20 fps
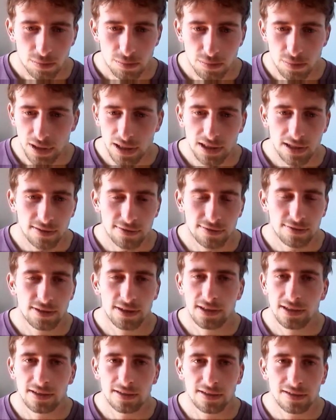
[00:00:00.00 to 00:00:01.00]
being a
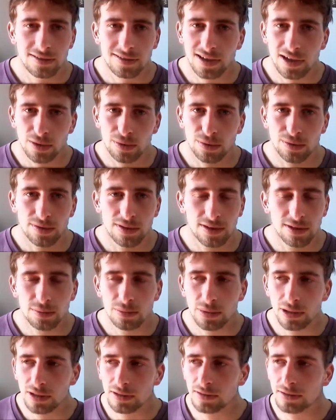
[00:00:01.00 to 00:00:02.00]
vegan is healthier,
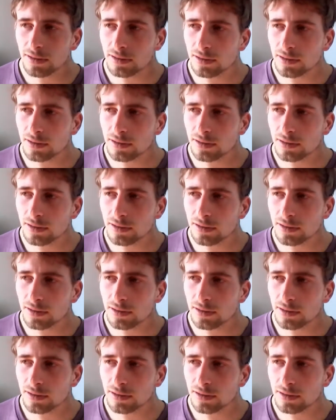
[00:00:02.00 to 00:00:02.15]
but